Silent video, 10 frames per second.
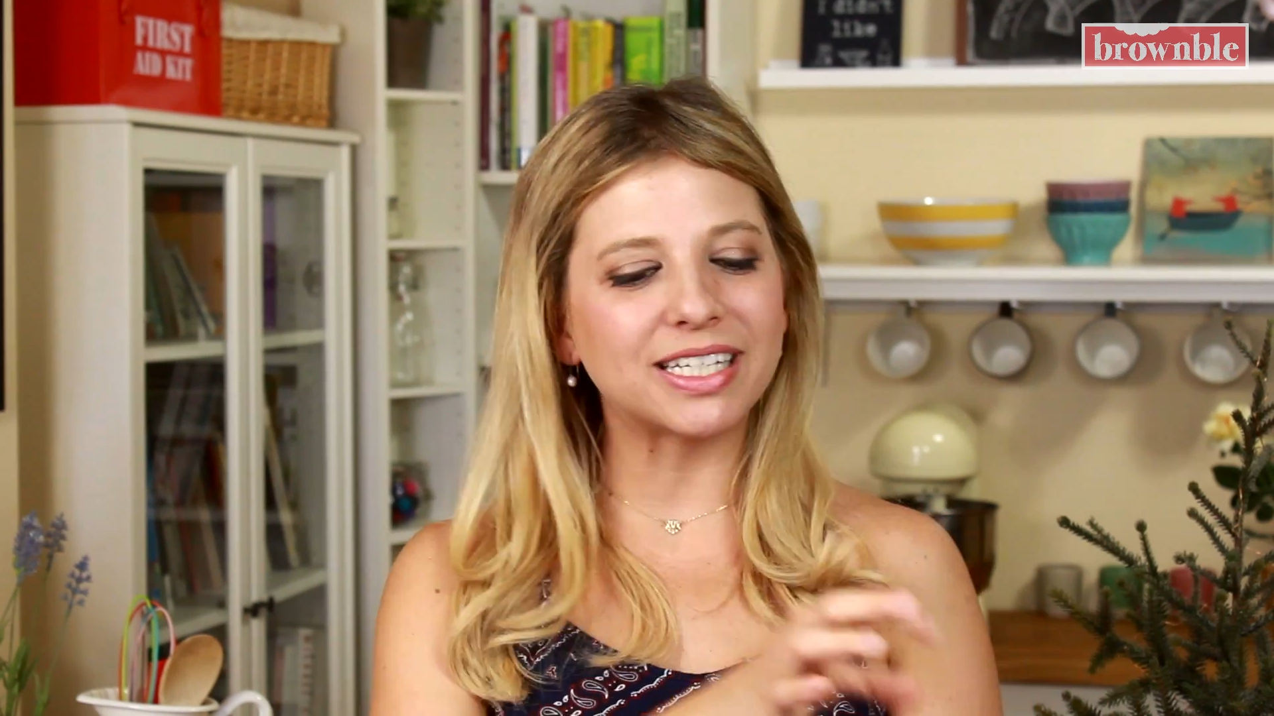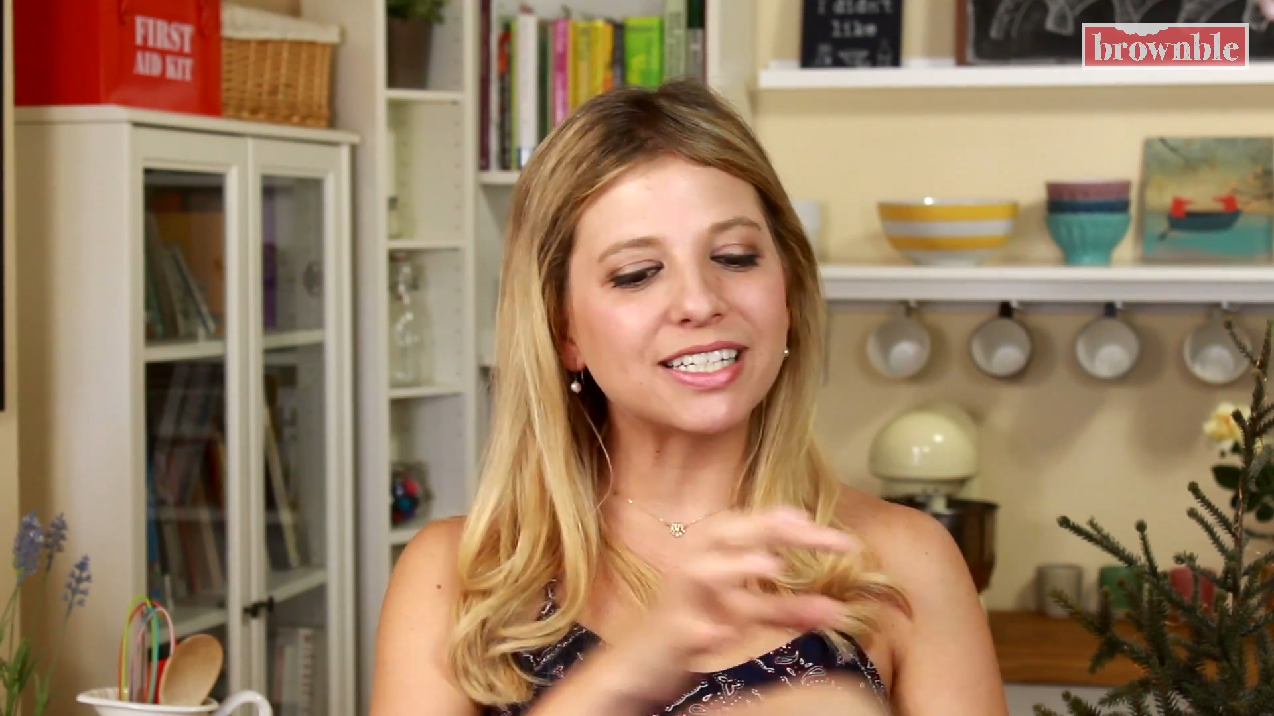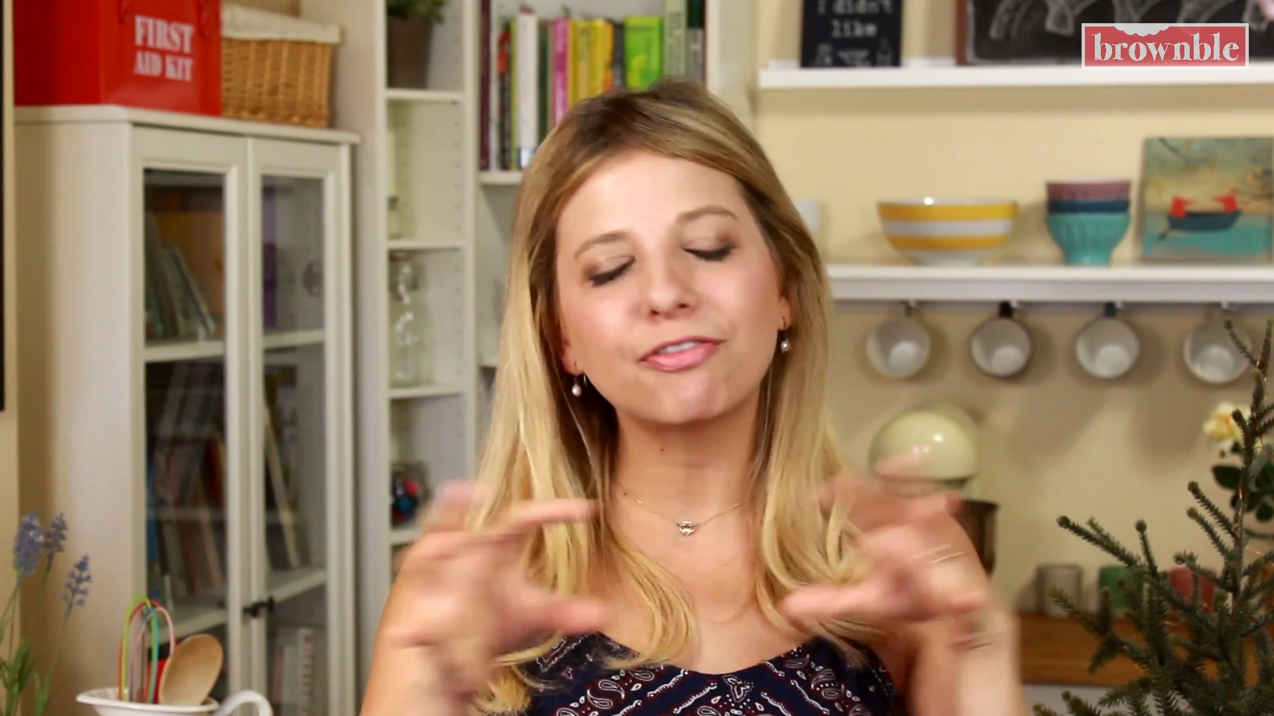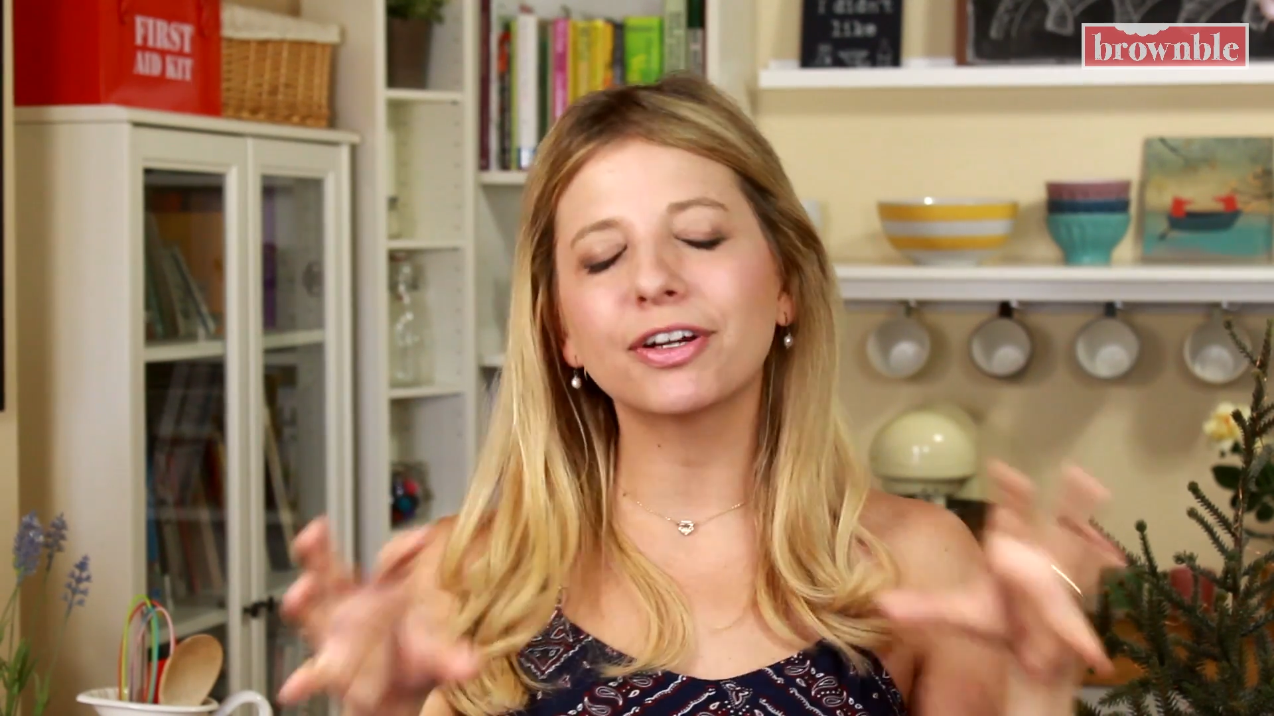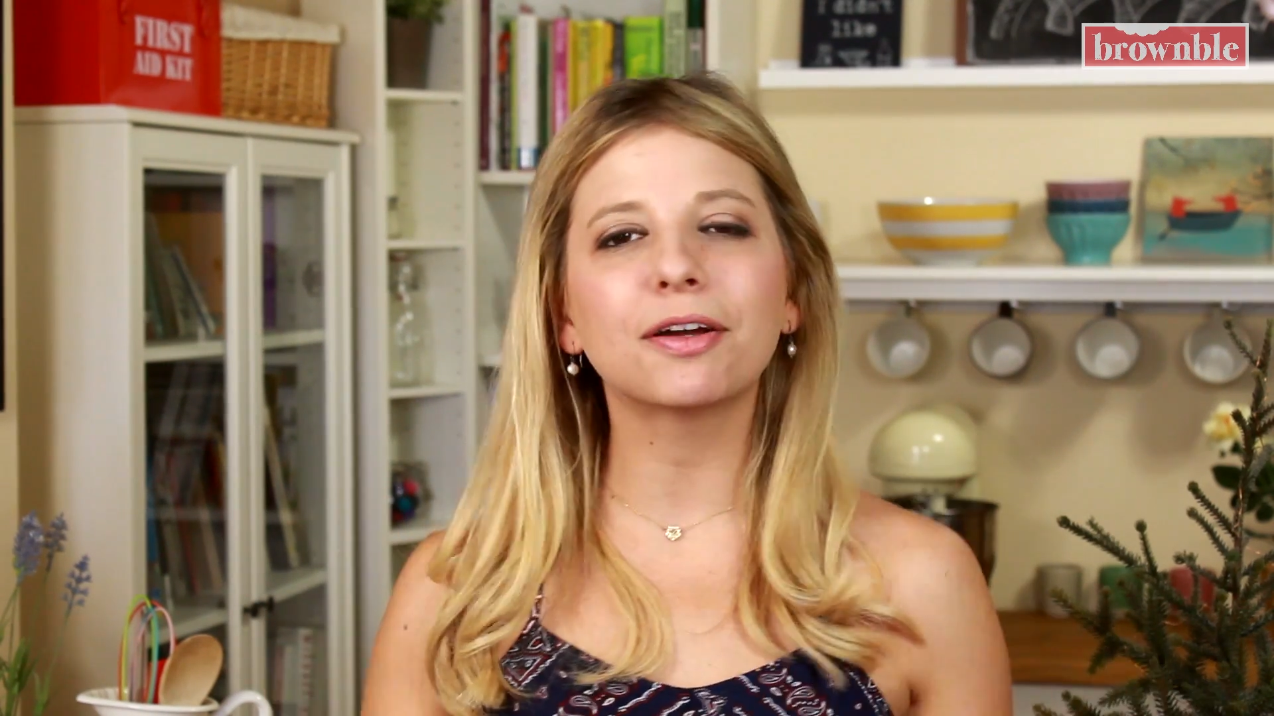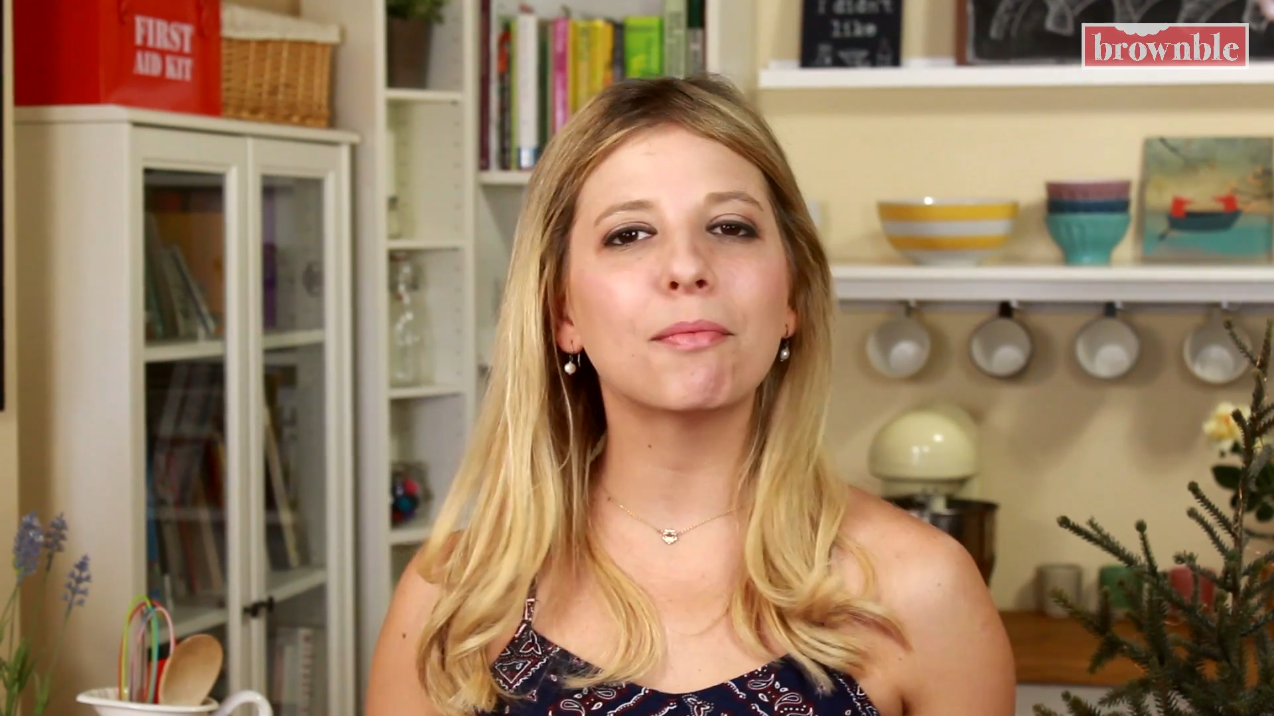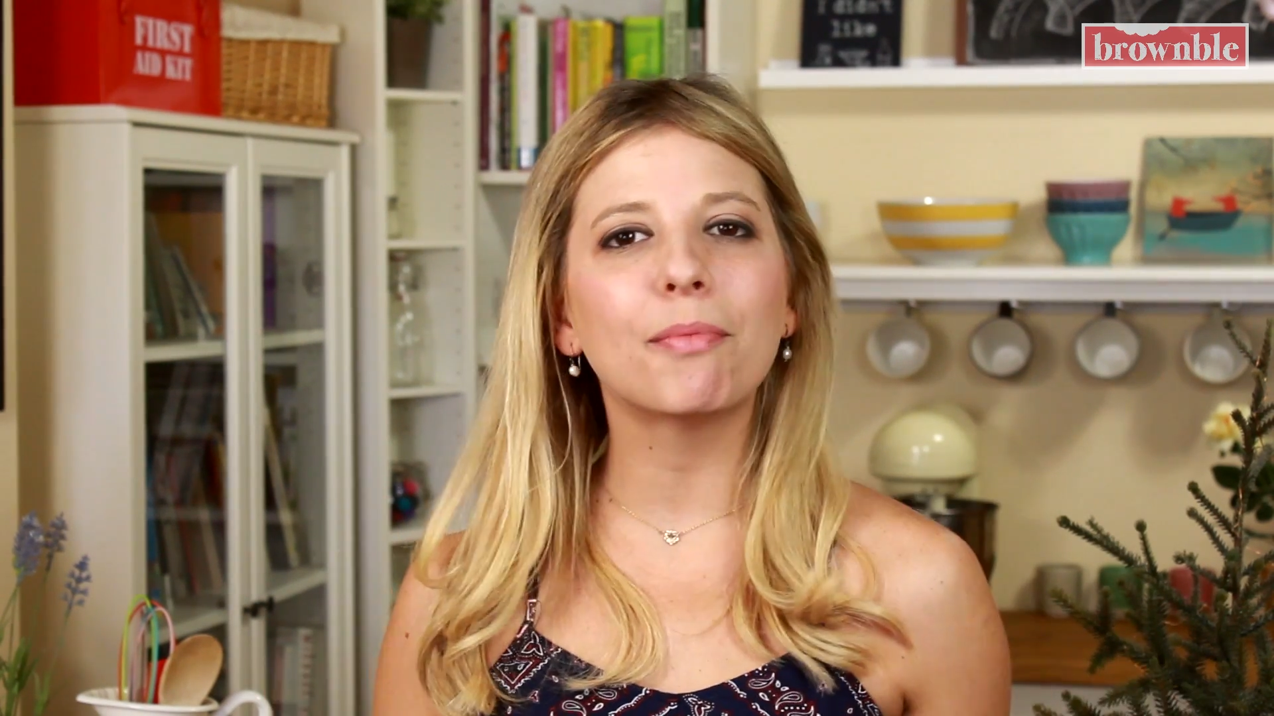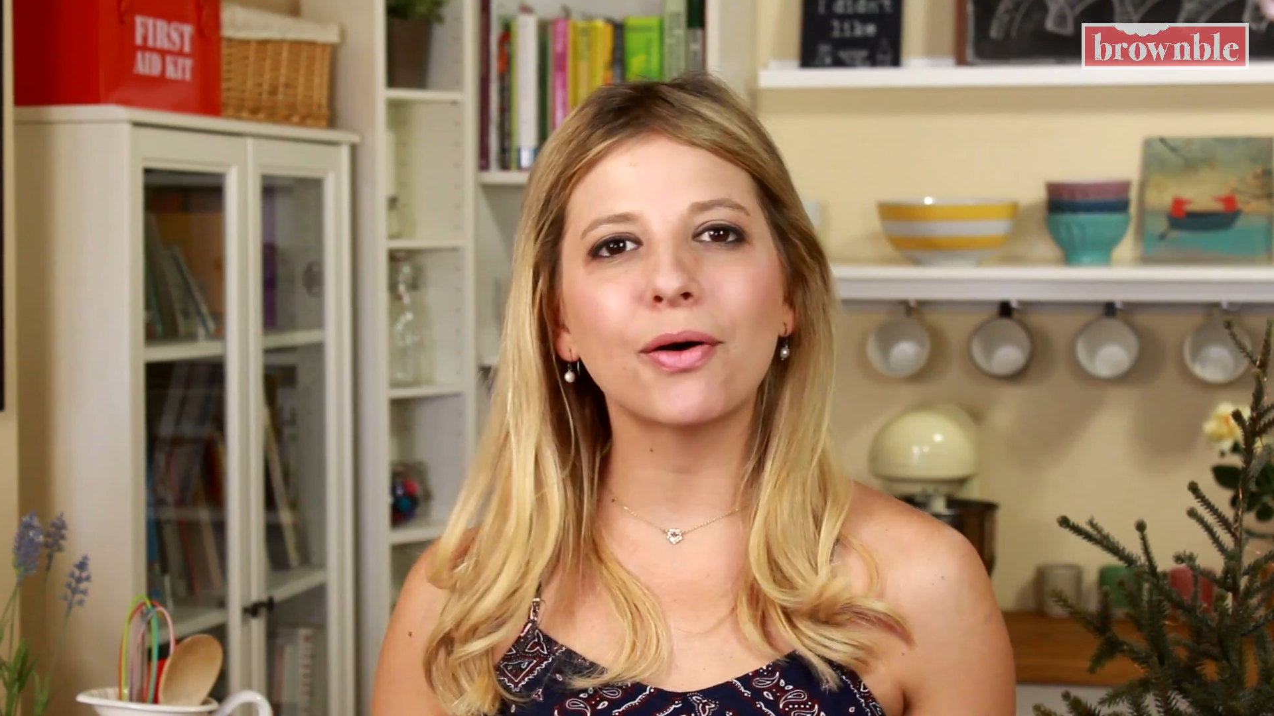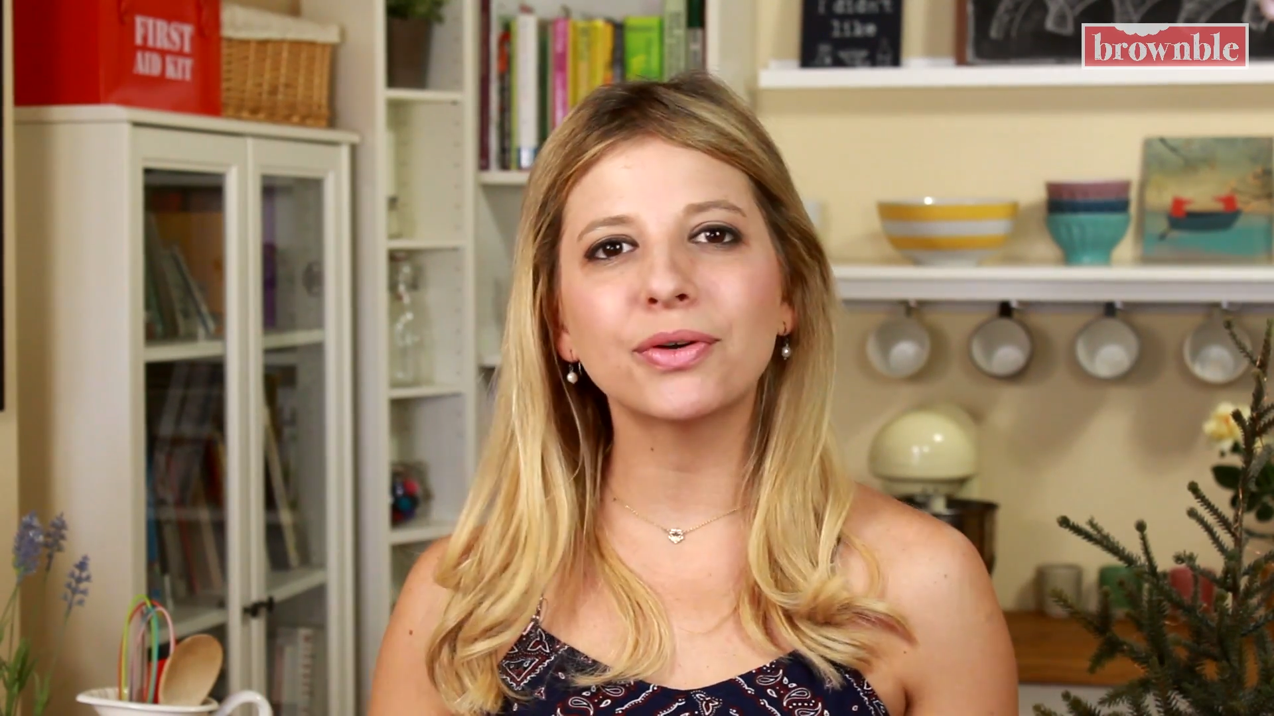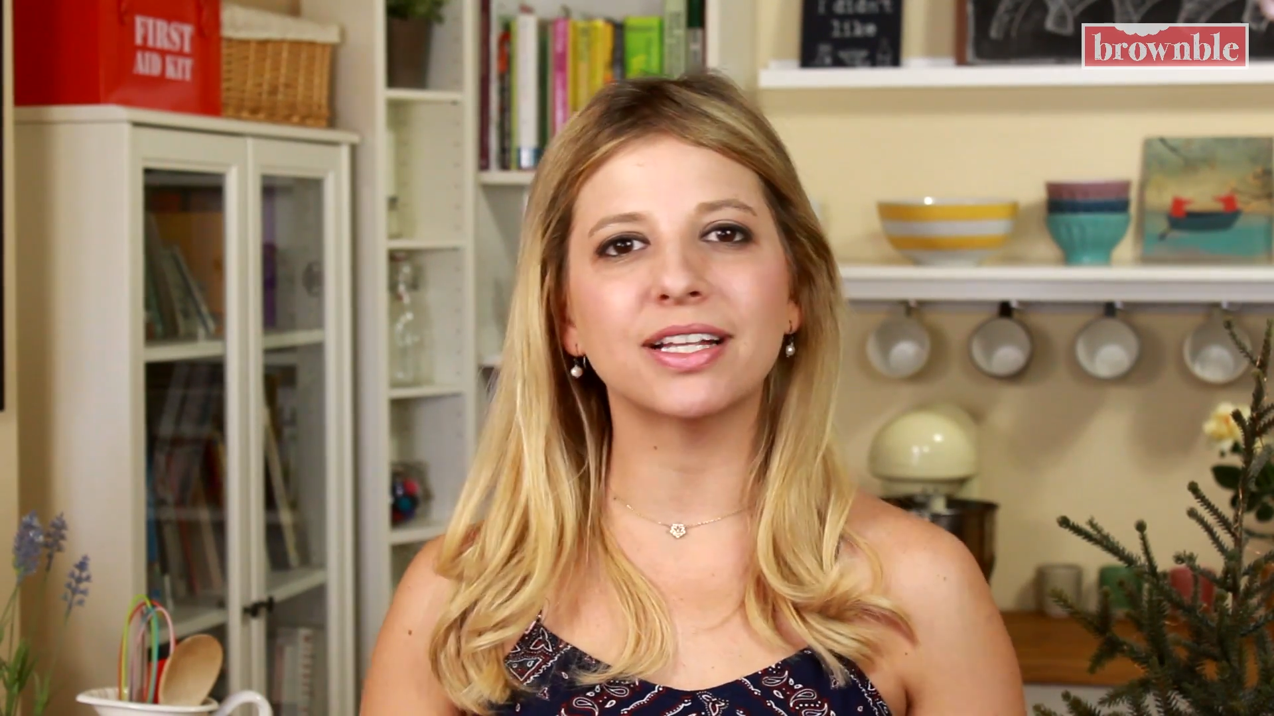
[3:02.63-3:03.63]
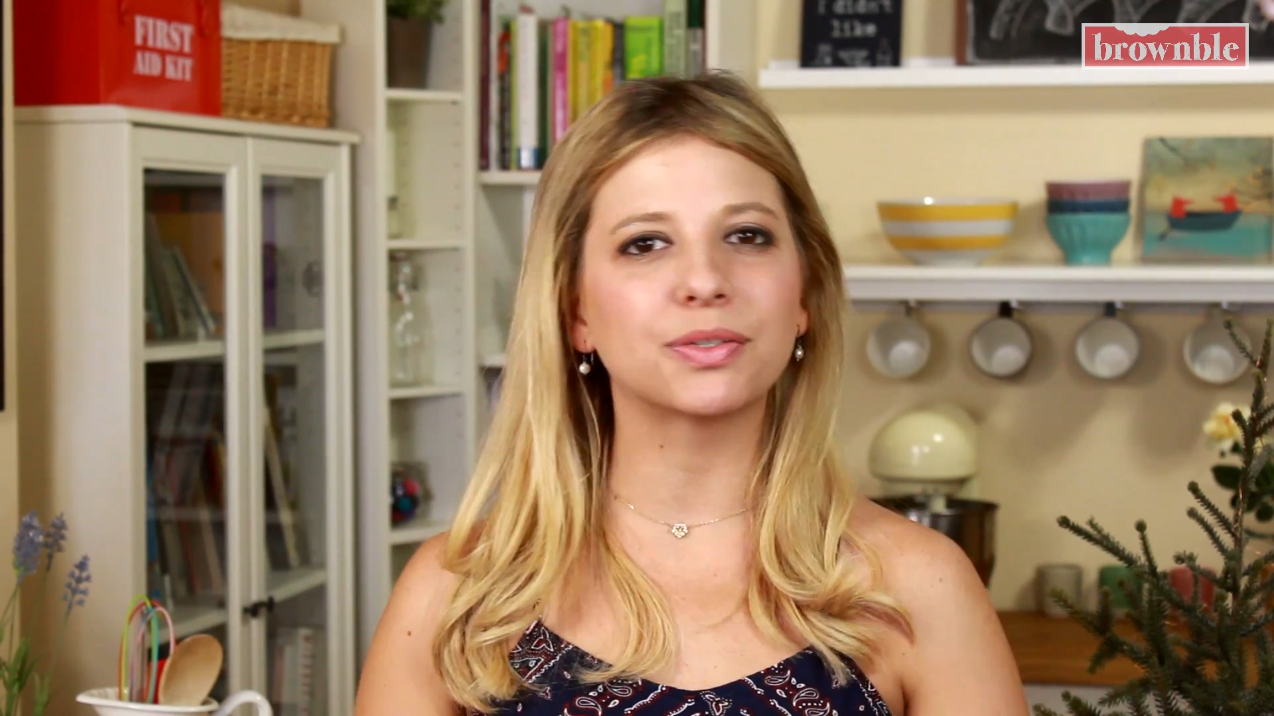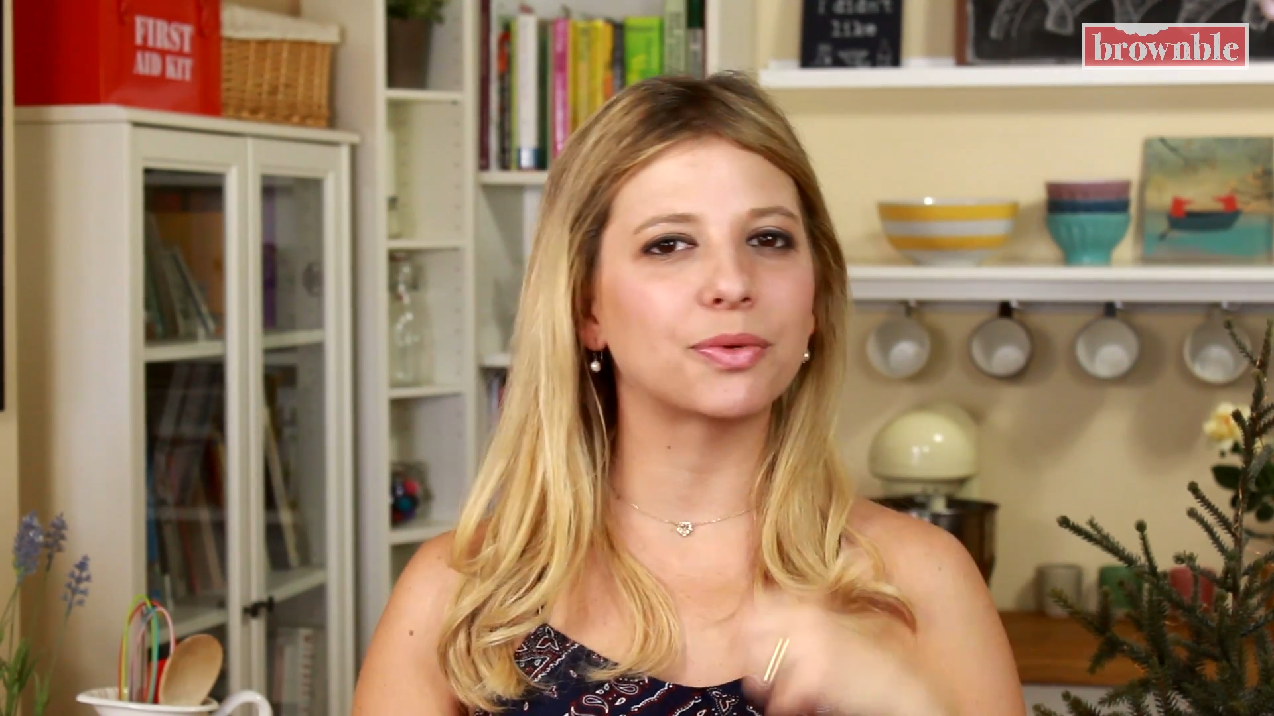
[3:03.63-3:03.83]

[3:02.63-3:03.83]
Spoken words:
different components,